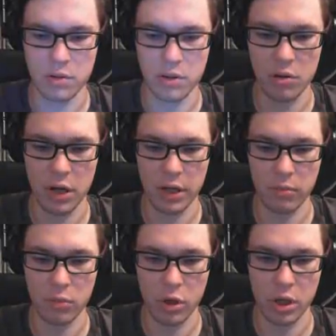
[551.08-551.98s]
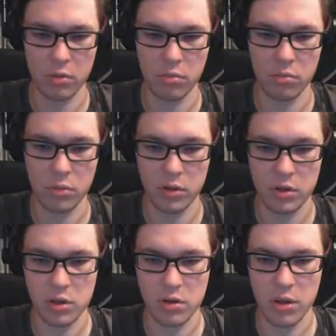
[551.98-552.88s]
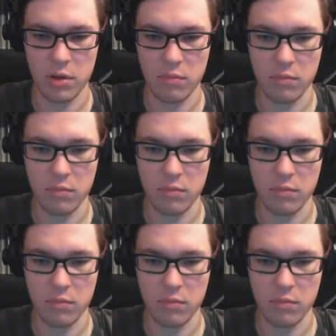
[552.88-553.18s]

And you're like, okay, I'll see you then.